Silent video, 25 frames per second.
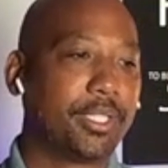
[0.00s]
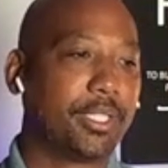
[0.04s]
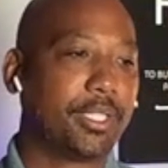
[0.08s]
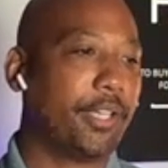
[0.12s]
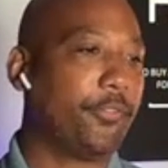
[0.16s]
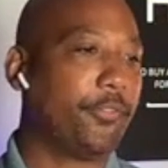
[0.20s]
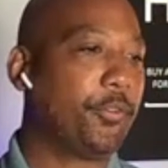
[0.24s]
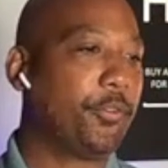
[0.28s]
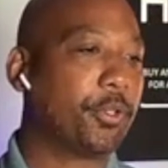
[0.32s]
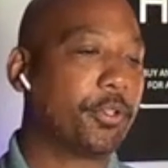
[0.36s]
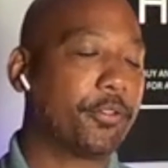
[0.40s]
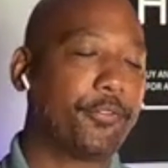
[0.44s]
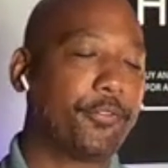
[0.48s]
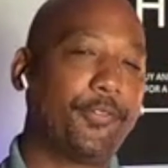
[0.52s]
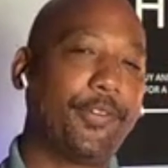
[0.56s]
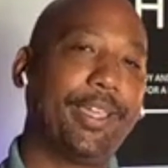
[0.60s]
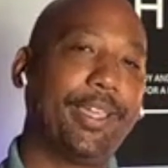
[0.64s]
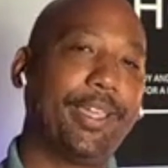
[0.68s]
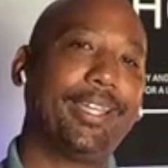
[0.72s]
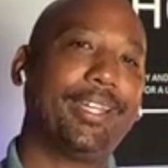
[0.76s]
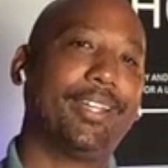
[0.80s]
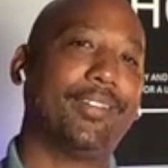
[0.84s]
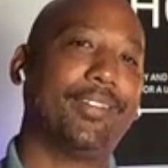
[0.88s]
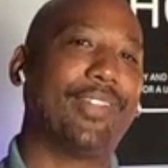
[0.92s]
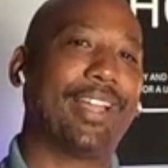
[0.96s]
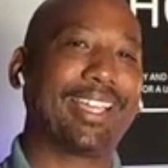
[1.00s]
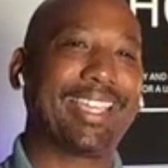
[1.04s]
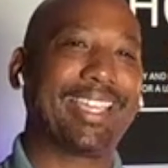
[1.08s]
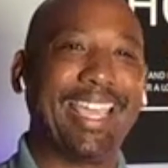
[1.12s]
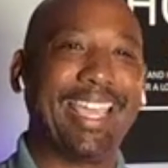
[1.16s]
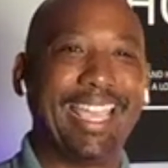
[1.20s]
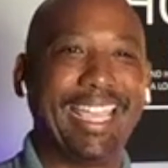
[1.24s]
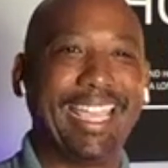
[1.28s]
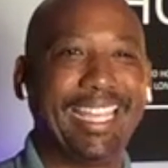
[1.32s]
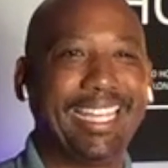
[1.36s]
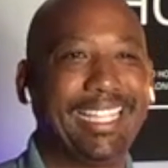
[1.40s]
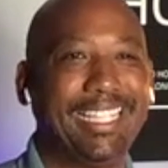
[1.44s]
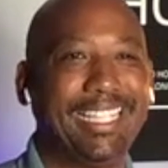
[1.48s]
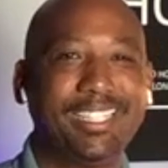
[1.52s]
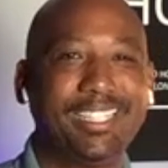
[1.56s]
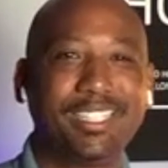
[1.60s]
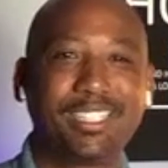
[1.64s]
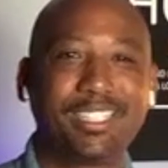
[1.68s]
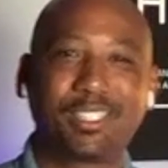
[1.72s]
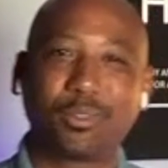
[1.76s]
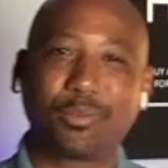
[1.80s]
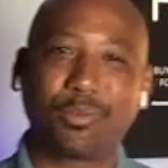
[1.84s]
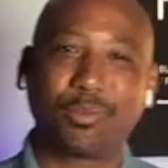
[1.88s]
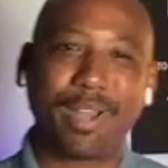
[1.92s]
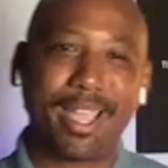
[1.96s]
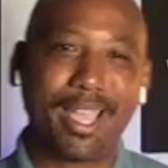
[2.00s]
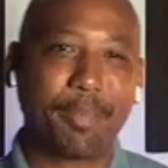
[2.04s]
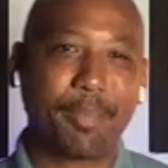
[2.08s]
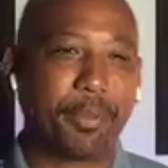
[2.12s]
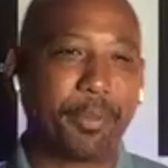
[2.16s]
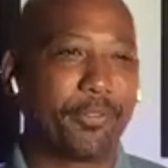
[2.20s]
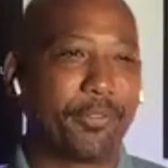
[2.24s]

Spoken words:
a fan of like 80s rap,